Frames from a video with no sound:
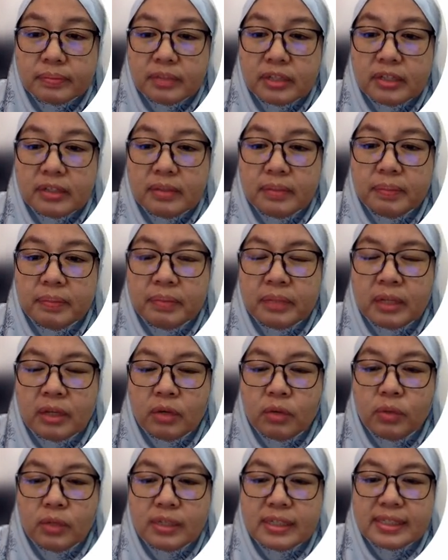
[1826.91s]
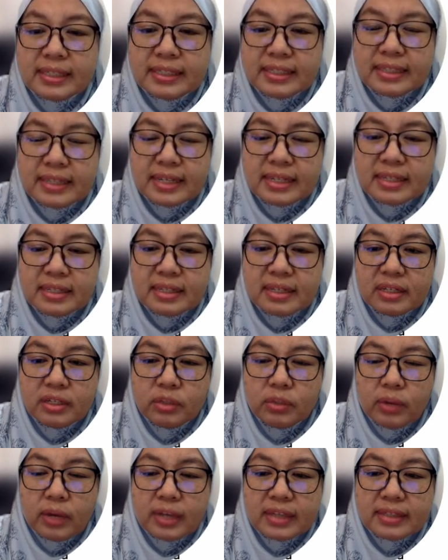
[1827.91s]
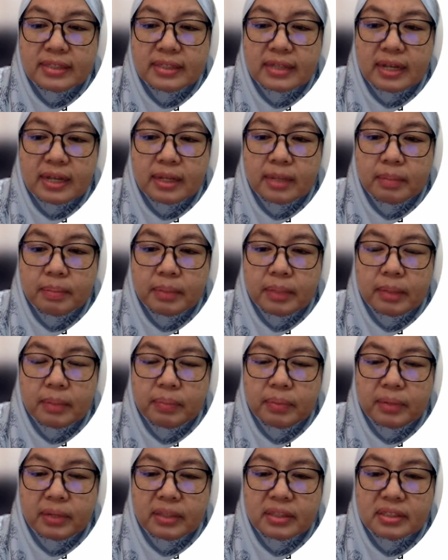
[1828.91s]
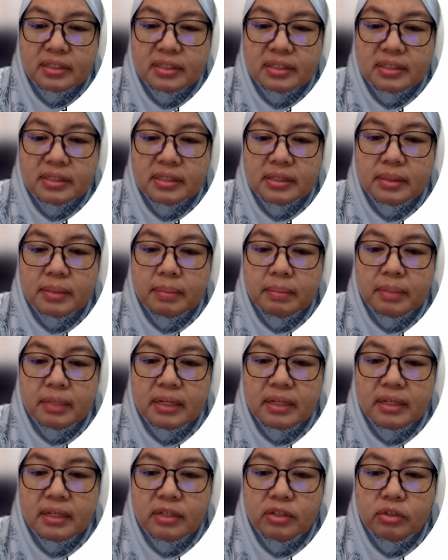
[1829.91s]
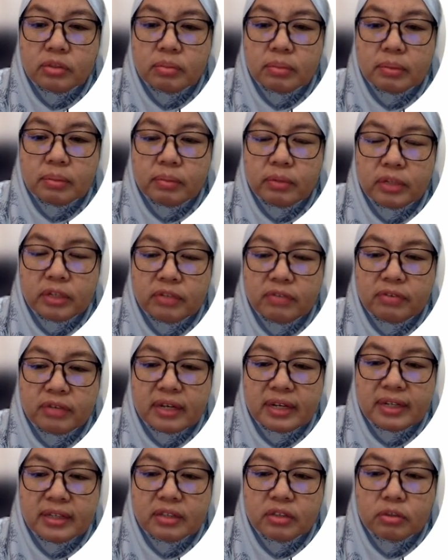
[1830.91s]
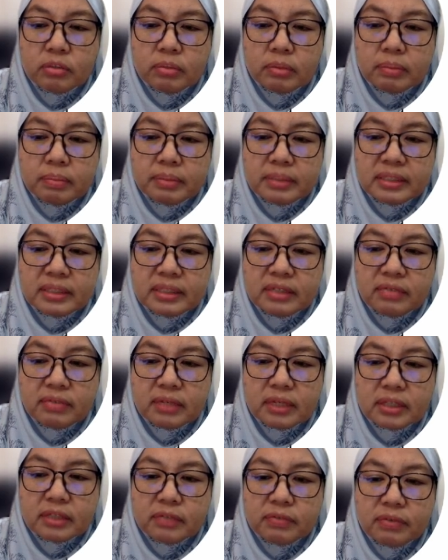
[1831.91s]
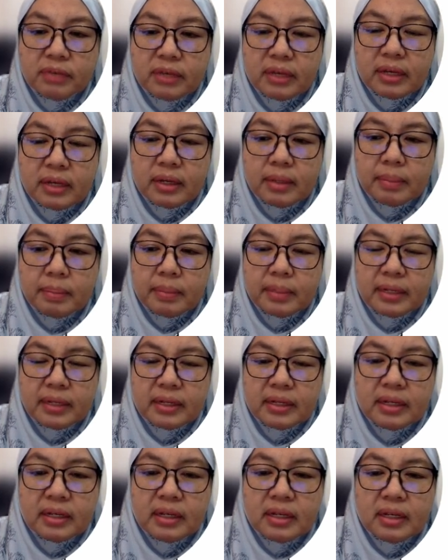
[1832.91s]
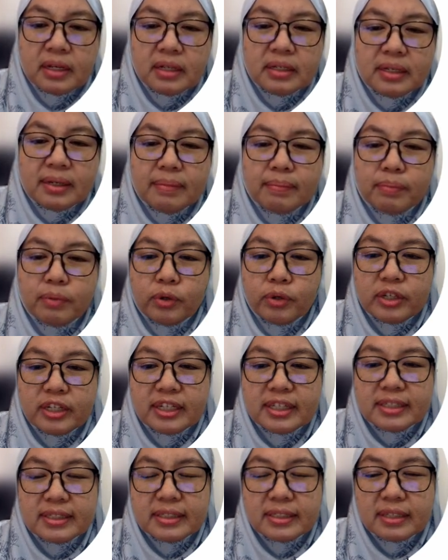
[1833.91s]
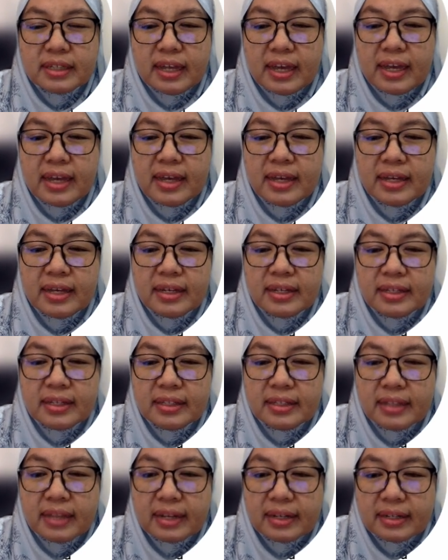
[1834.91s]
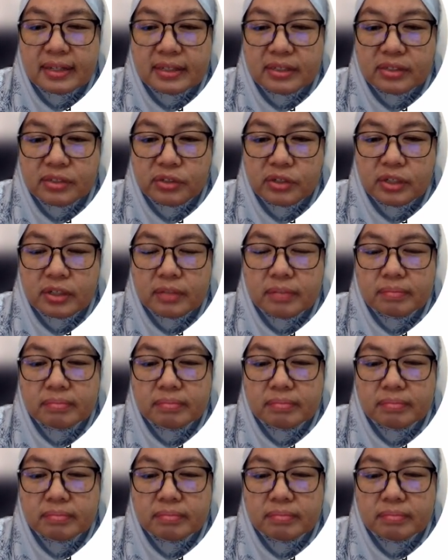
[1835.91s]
Yeah? Which suggests that US style pay practices may need to be modified to be perceived as fair by the employees in that country.